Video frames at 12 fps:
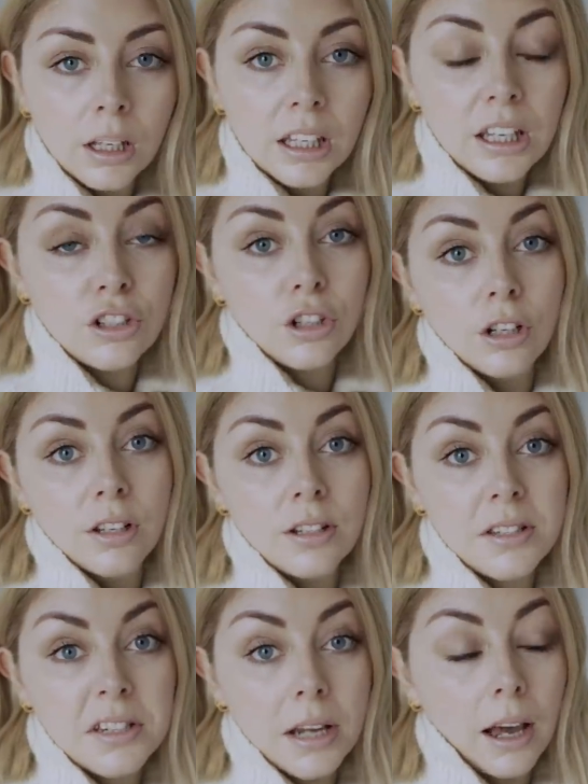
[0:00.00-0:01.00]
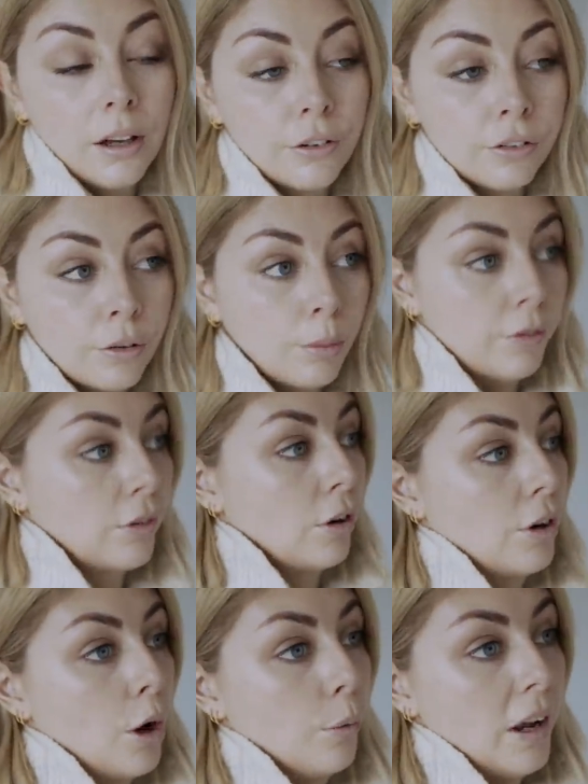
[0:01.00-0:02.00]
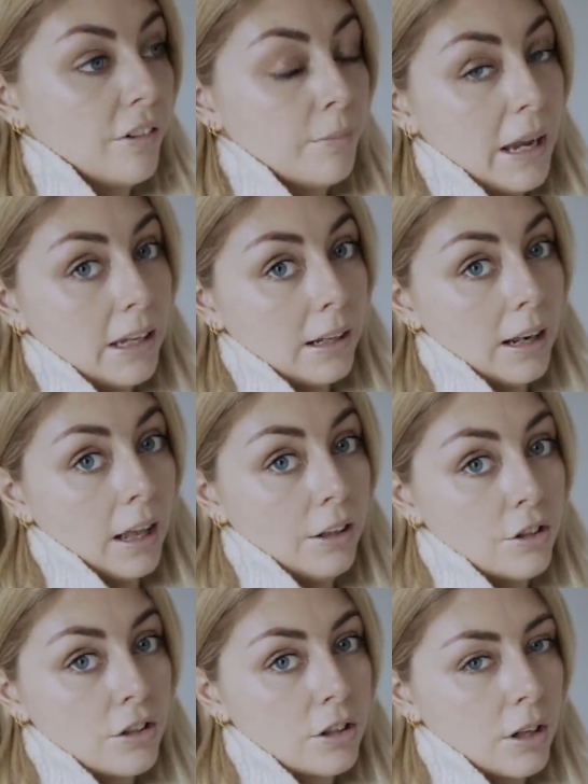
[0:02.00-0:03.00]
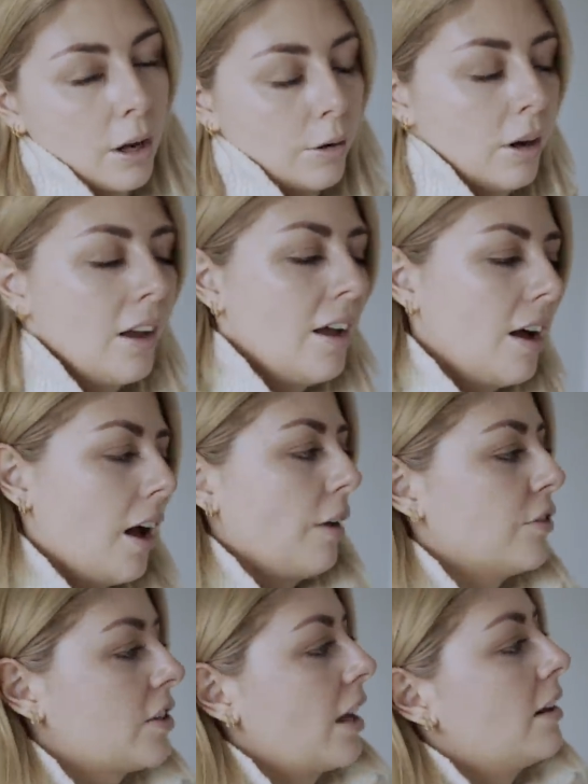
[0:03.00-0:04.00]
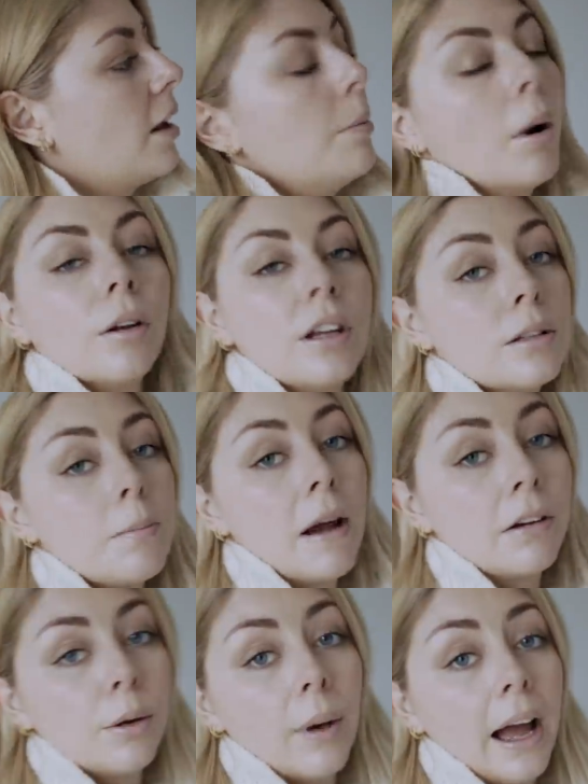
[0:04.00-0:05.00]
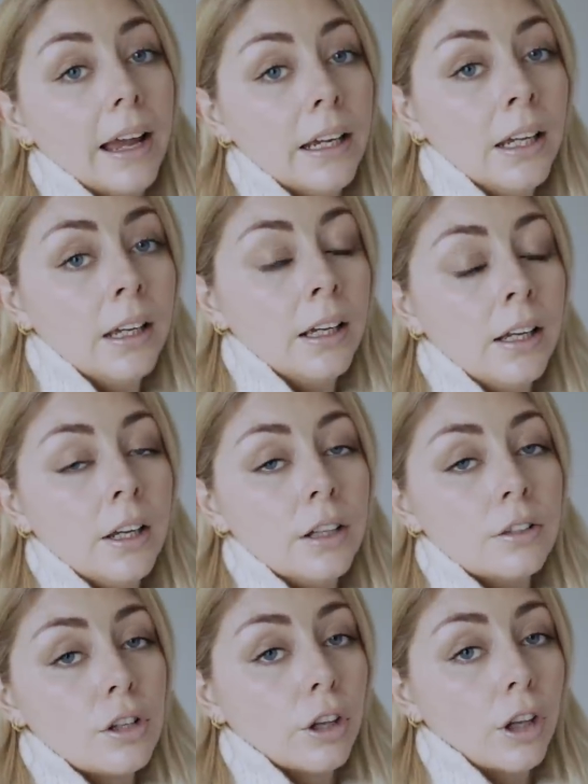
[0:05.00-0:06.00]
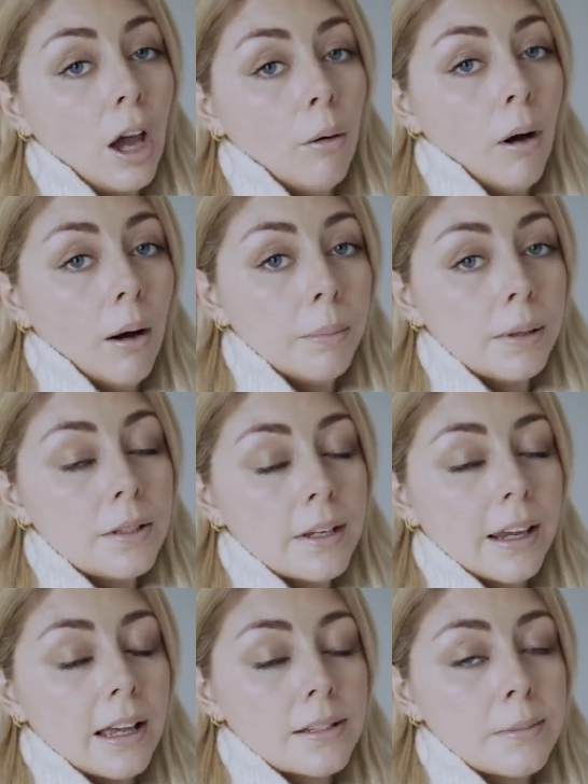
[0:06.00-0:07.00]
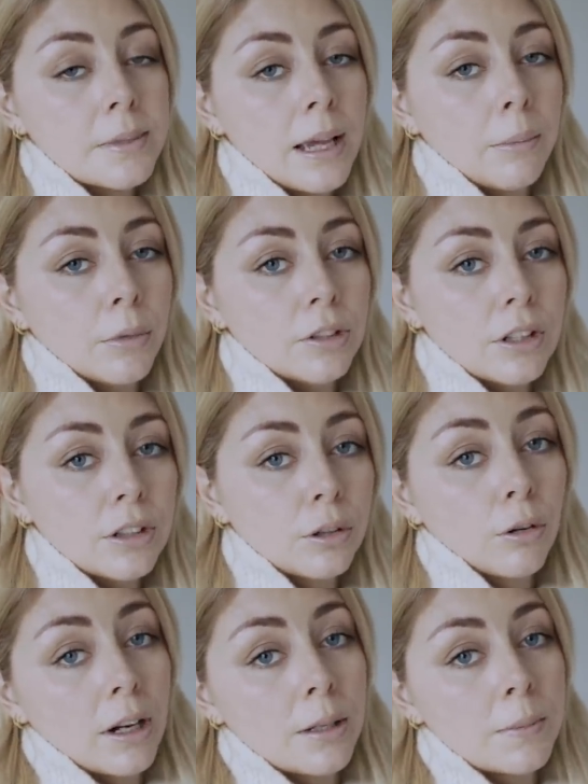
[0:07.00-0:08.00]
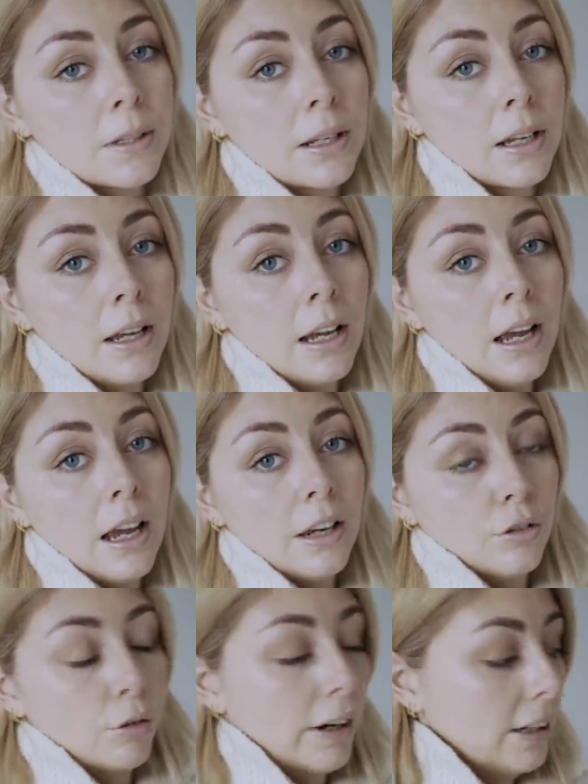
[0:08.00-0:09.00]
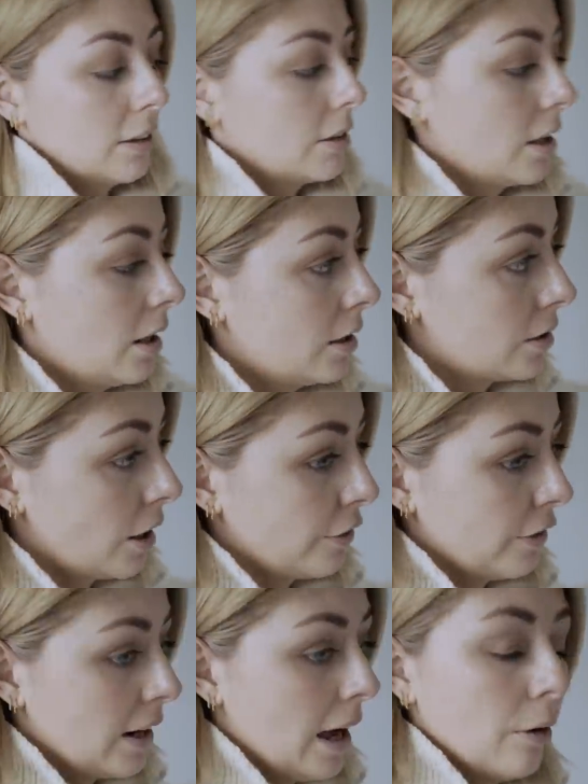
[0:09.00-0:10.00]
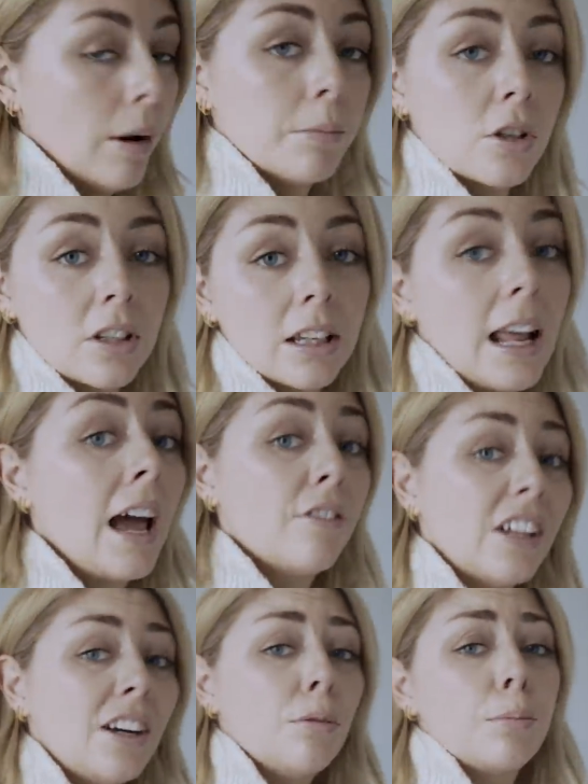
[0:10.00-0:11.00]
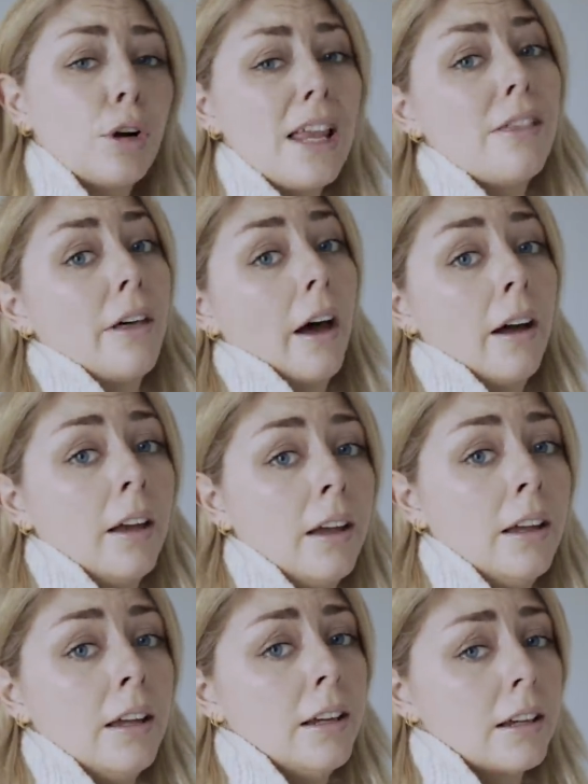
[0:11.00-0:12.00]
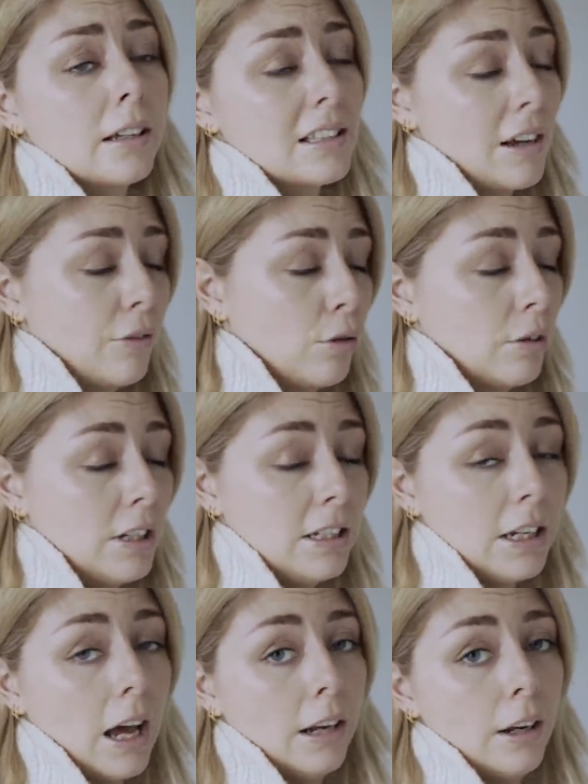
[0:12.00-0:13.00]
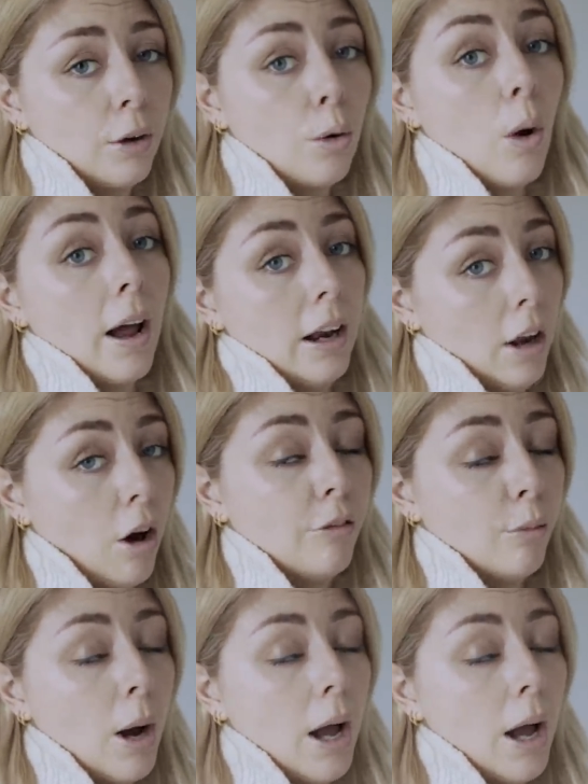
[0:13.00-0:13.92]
kitchen stuff, we've got no way of making lunch, so I've sent him on his merry way to the co-op to get some sandwiches, crisps and drinks. So for now, I'm just going to have a little breather because I've already done quite a lot of